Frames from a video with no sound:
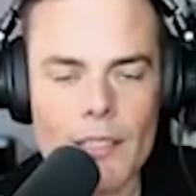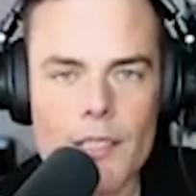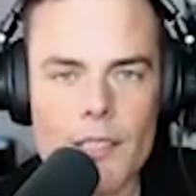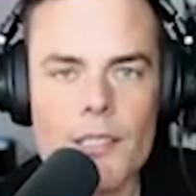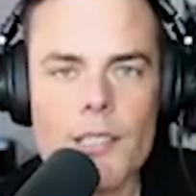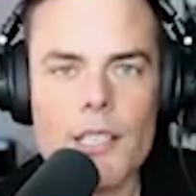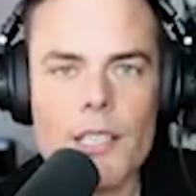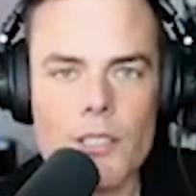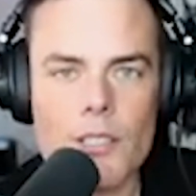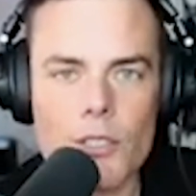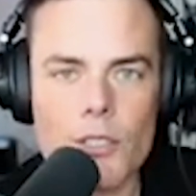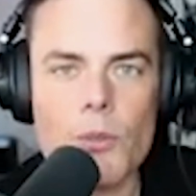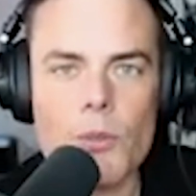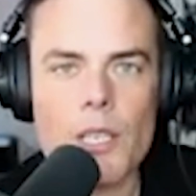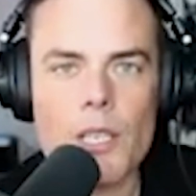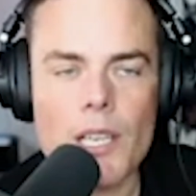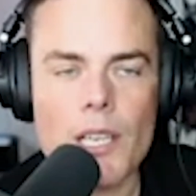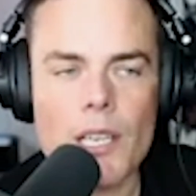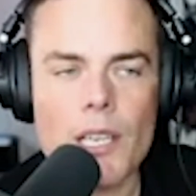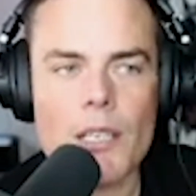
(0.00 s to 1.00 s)
listening to
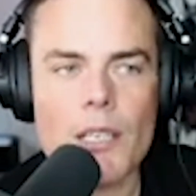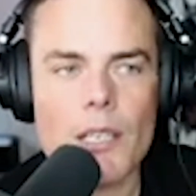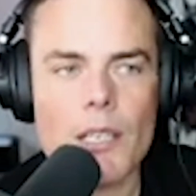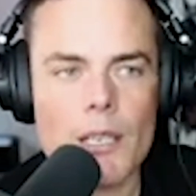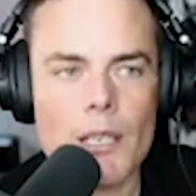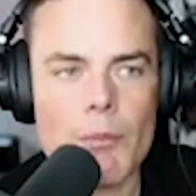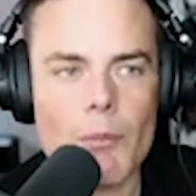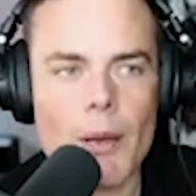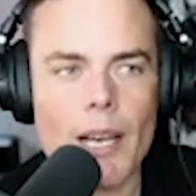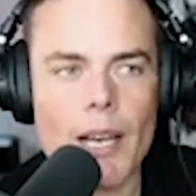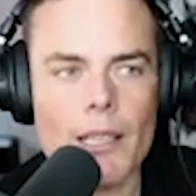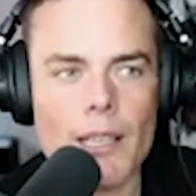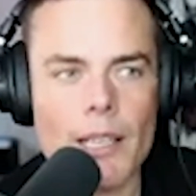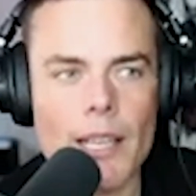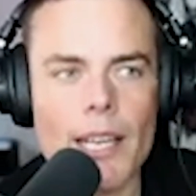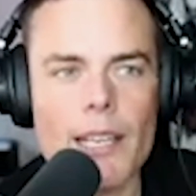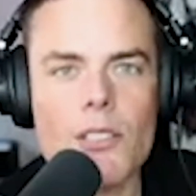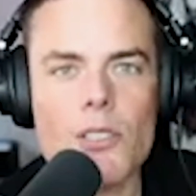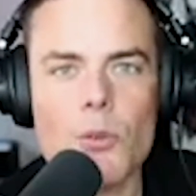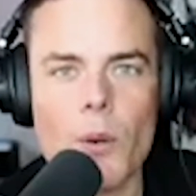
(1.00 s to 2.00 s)
Queen in my
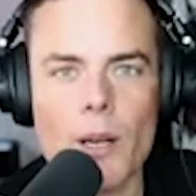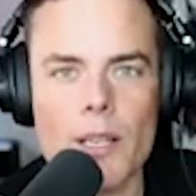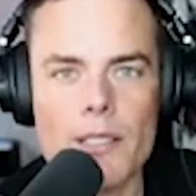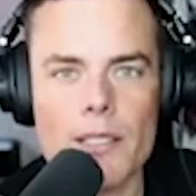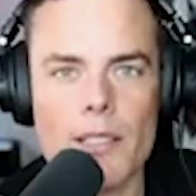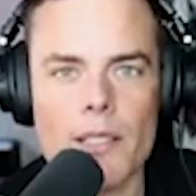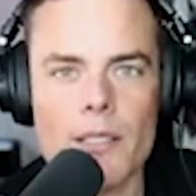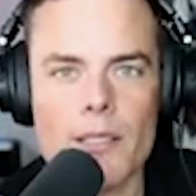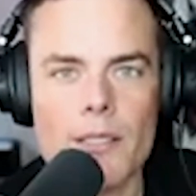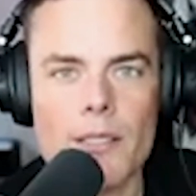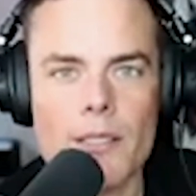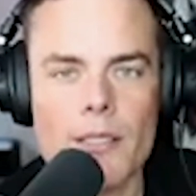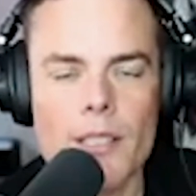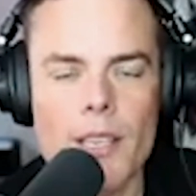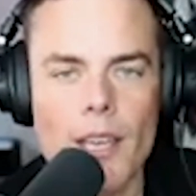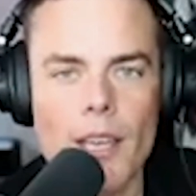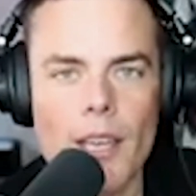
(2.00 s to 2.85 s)
late 20s.